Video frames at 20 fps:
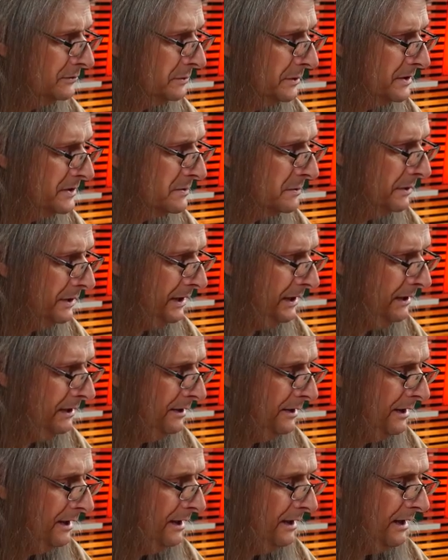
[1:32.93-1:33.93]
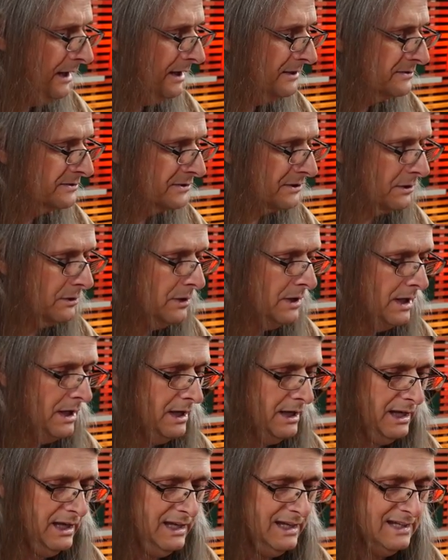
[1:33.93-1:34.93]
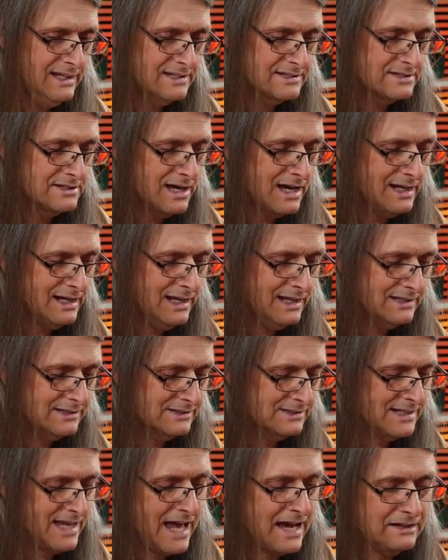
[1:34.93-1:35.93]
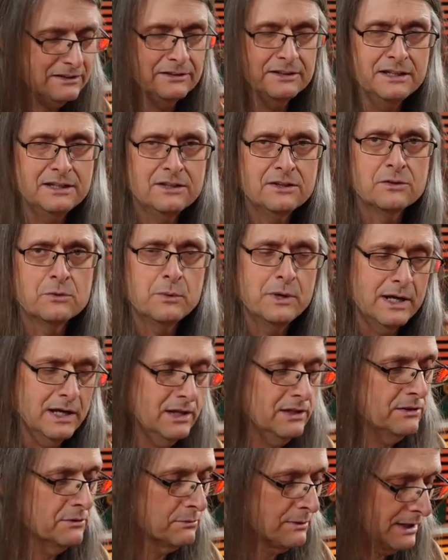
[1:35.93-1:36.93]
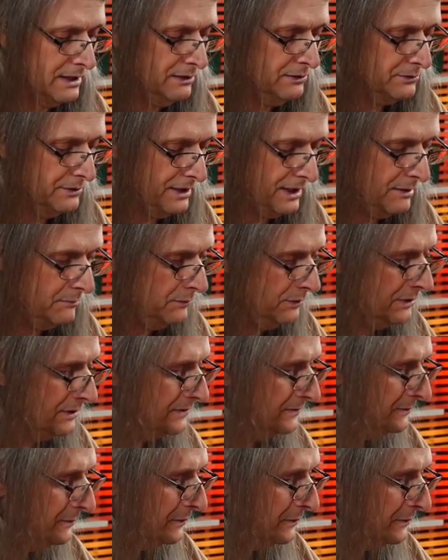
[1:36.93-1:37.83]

2020. And so it is not exactly the way the regular game looks.